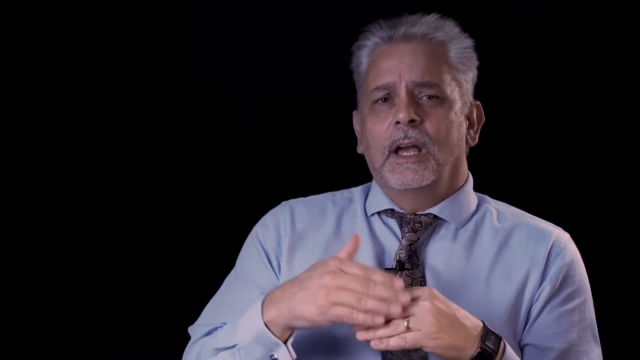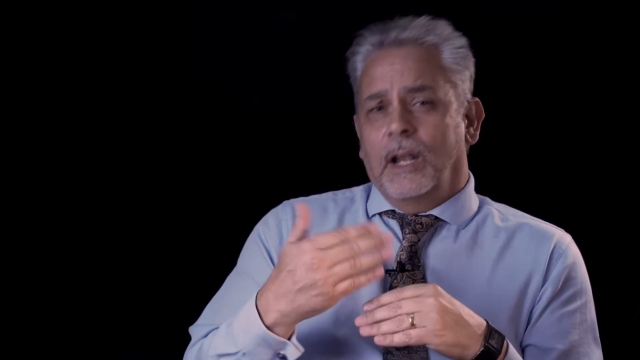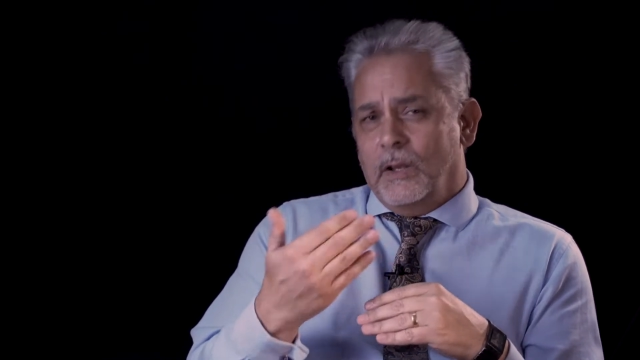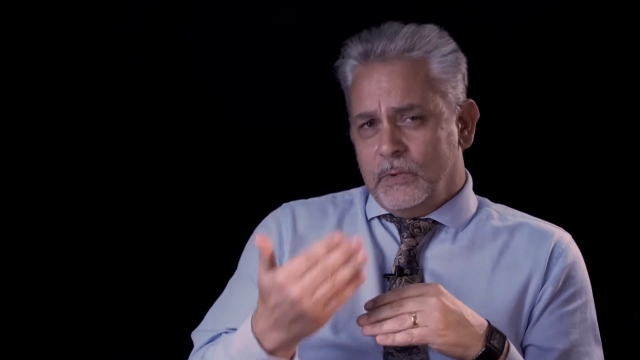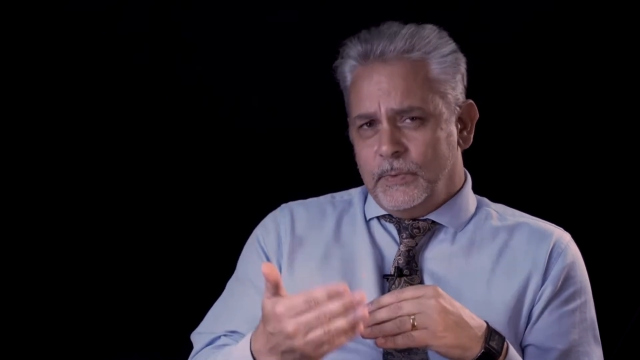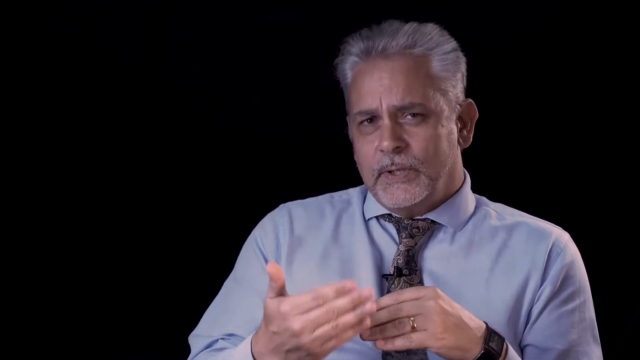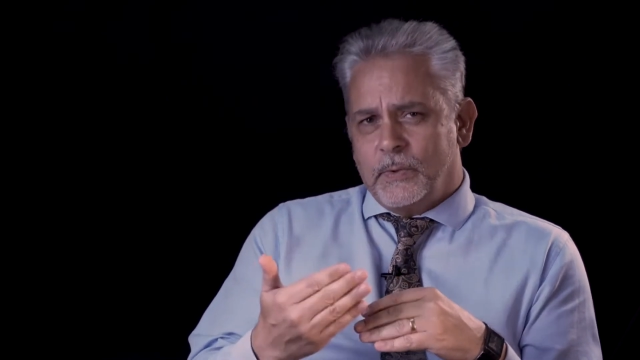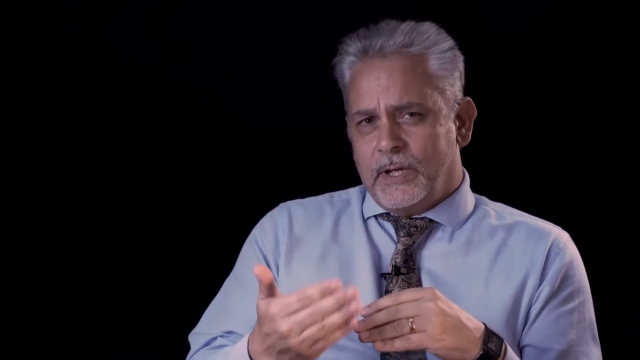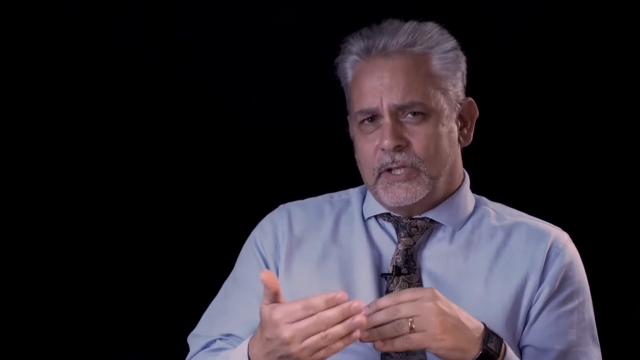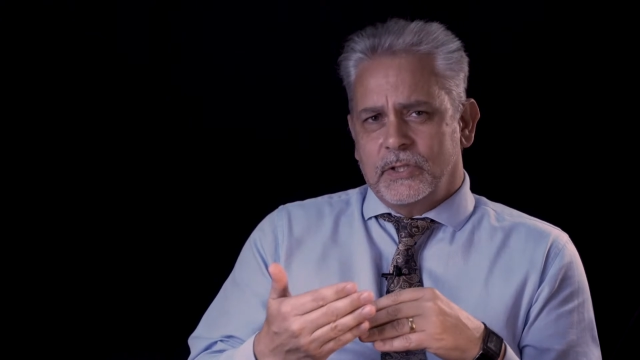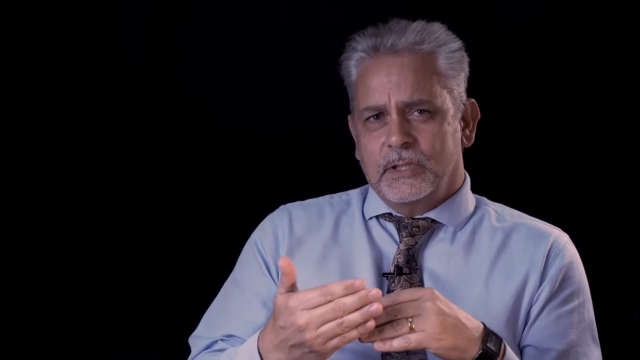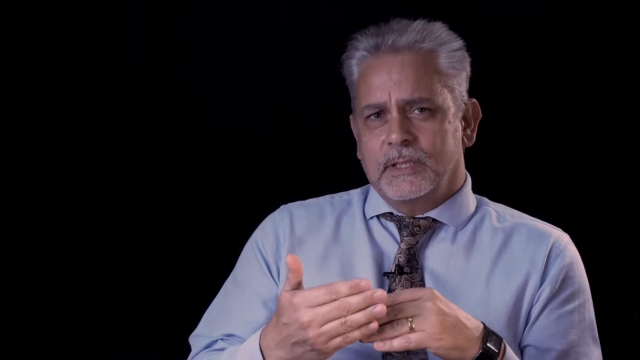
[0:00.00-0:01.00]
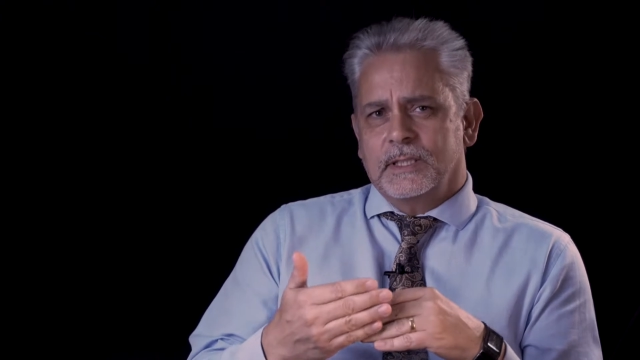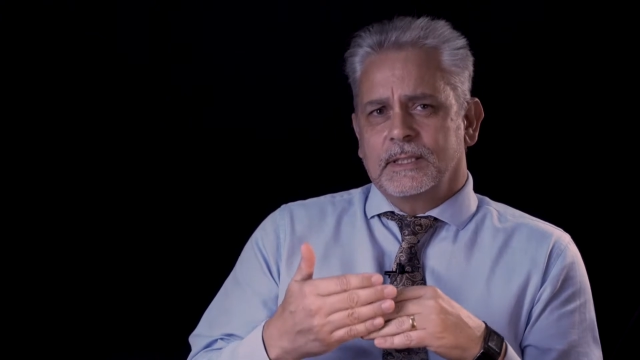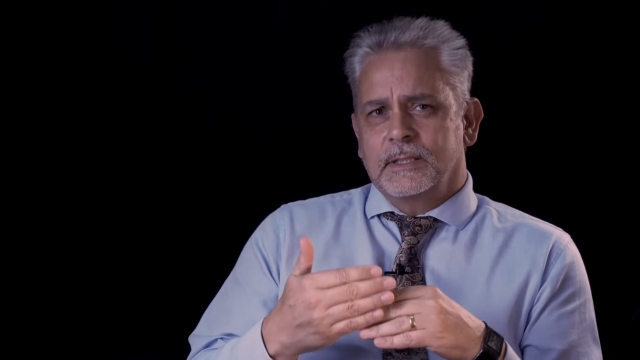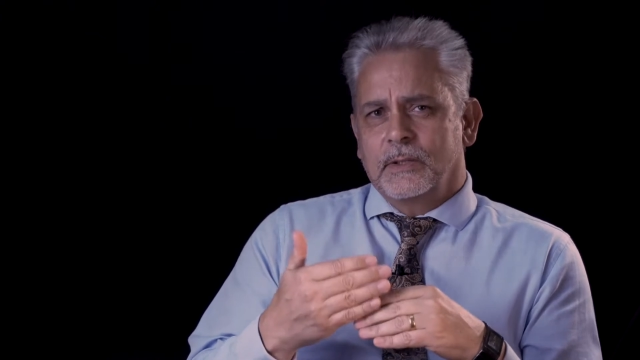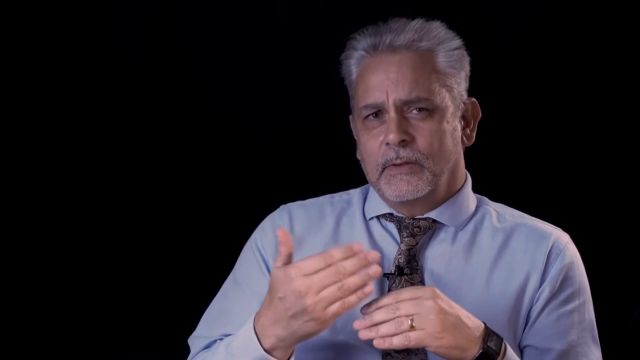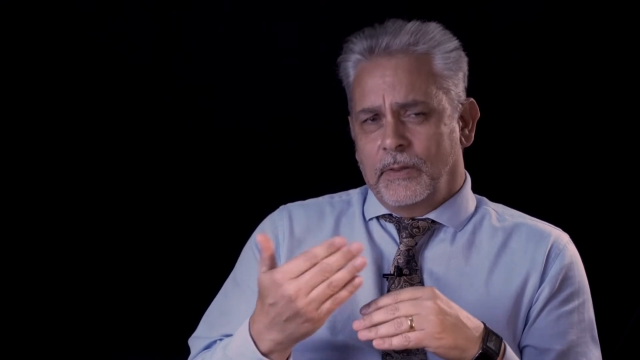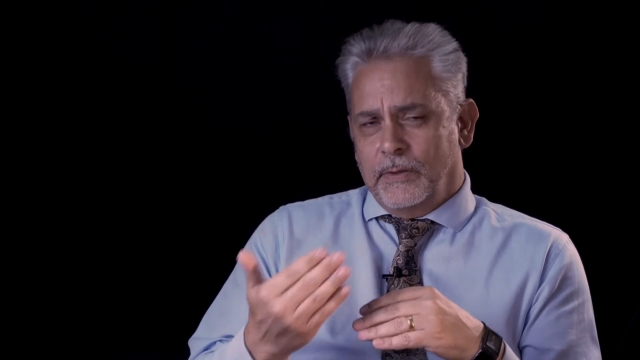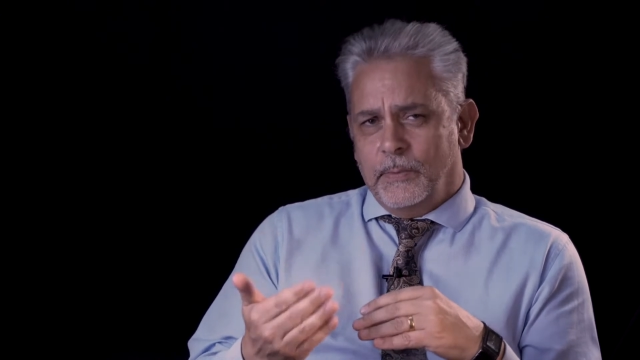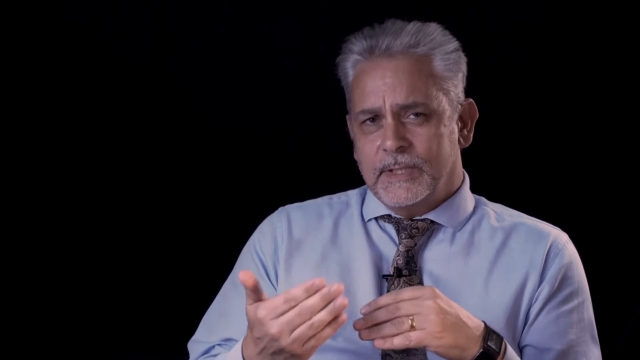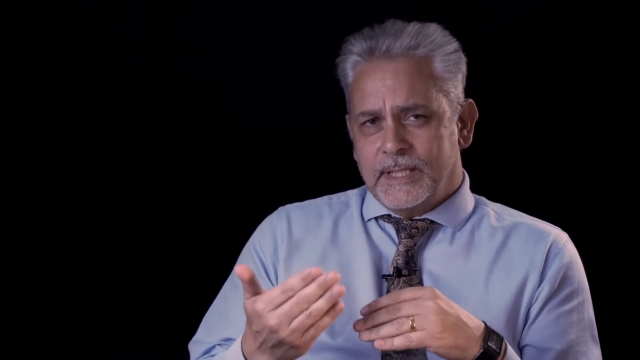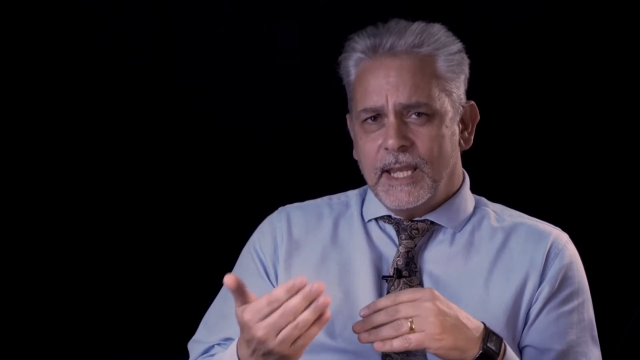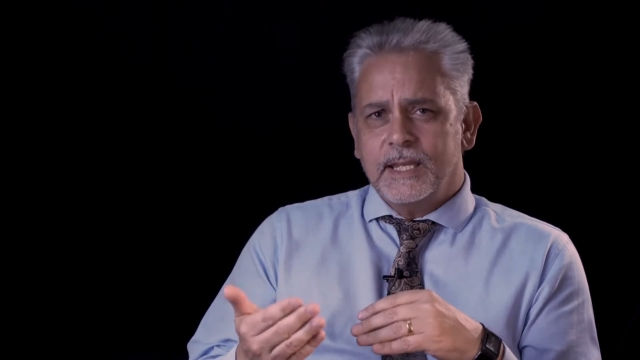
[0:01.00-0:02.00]
along with questions that
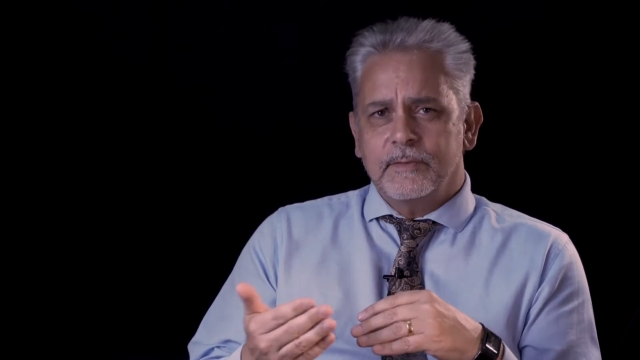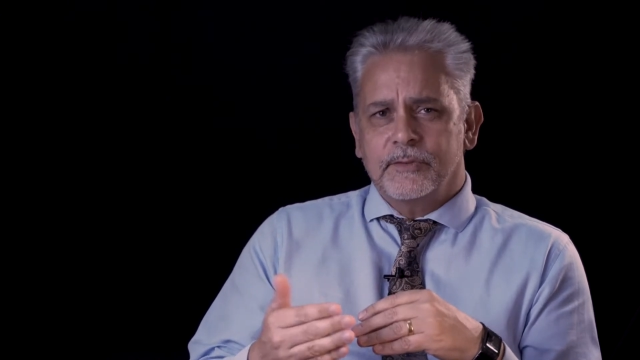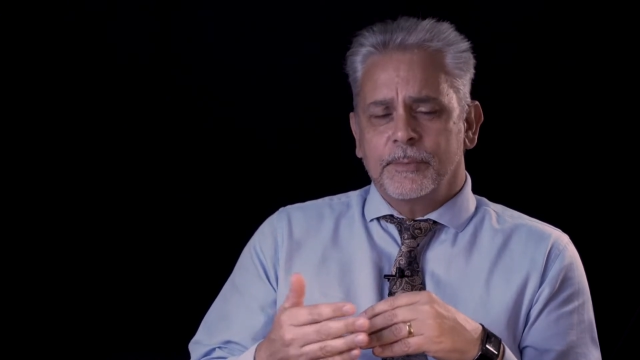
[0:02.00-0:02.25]
were taken